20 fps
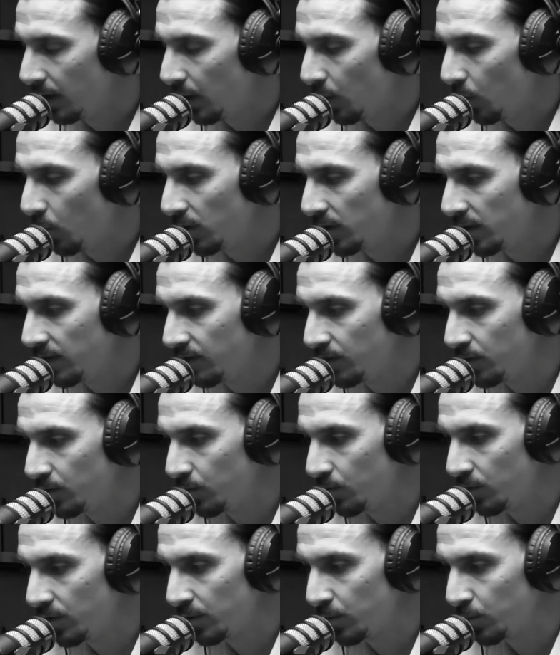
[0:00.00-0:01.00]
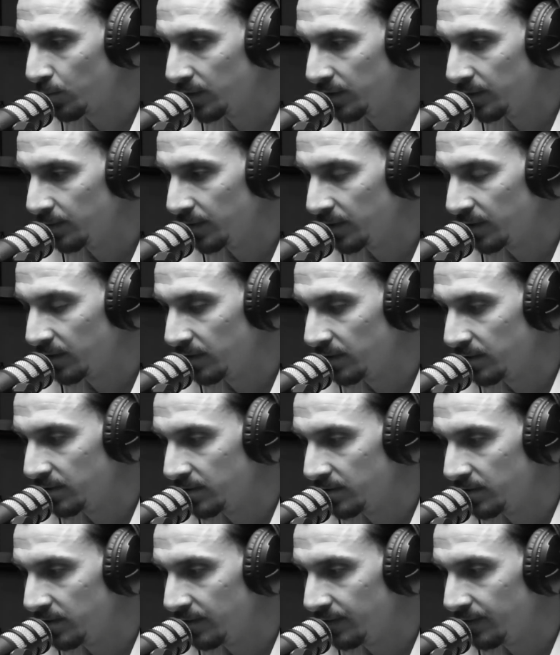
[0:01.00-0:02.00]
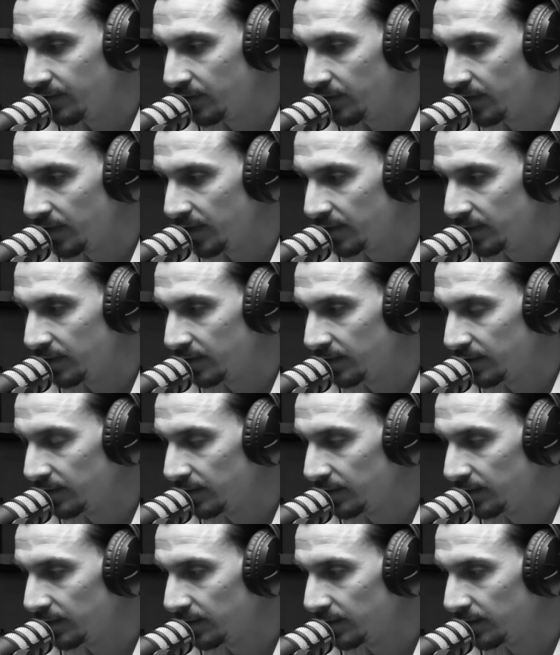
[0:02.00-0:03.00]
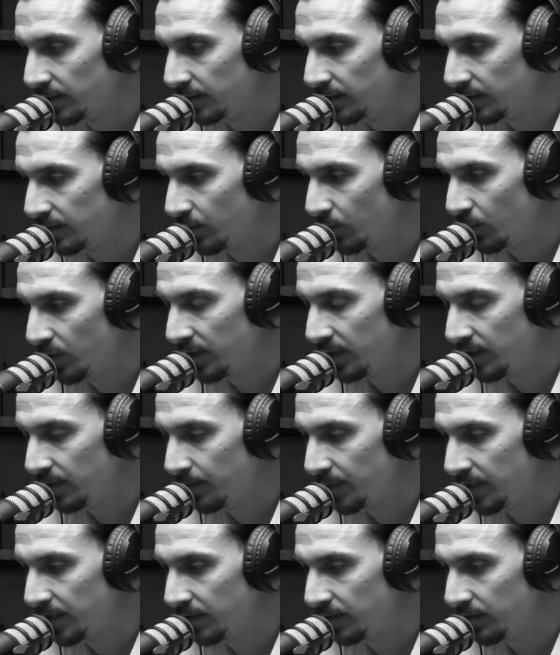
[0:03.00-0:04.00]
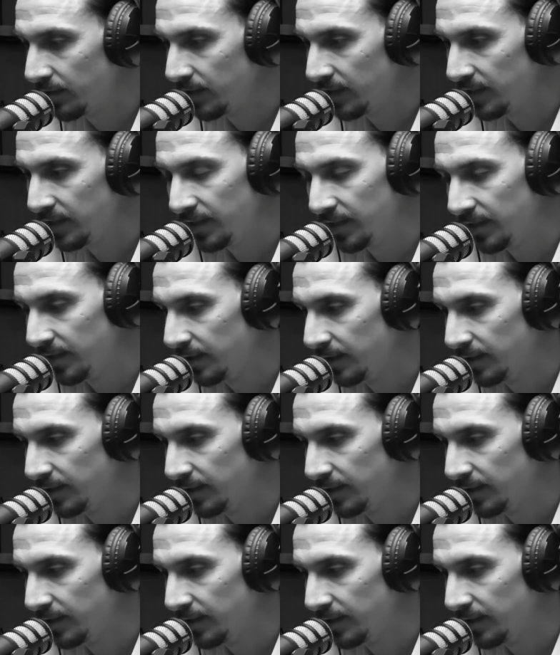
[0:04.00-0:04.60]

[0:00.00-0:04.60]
whatever you work with, because if you're not ready mentally,